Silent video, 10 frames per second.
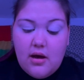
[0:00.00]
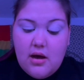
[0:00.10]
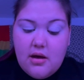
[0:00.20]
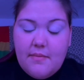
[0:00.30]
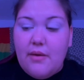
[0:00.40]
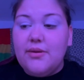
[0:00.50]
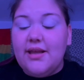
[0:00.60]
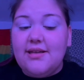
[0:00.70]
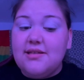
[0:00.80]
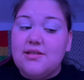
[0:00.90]
Um, I would
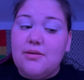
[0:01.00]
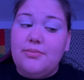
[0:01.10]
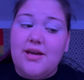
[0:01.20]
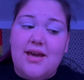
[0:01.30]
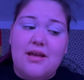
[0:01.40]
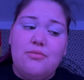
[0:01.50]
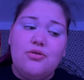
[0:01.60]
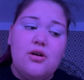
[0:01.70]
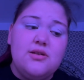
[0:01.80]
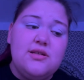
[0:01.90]
like to start playing Animal
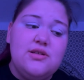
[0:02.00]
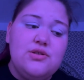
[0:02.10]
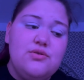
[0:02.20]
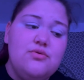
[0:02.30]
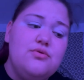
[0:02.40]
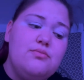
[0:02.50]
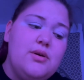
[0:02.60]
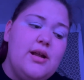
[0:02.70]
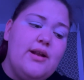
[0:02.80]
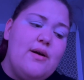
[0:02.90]
Crossing soon,
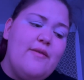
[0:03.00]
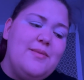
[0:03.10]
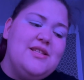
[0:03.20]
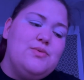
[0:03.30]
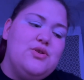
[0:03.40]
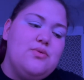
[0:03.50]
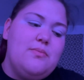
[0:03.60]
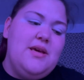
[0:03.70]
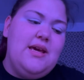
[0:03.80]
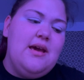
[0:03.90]
but I don't have my Switch with
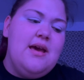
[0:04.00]
me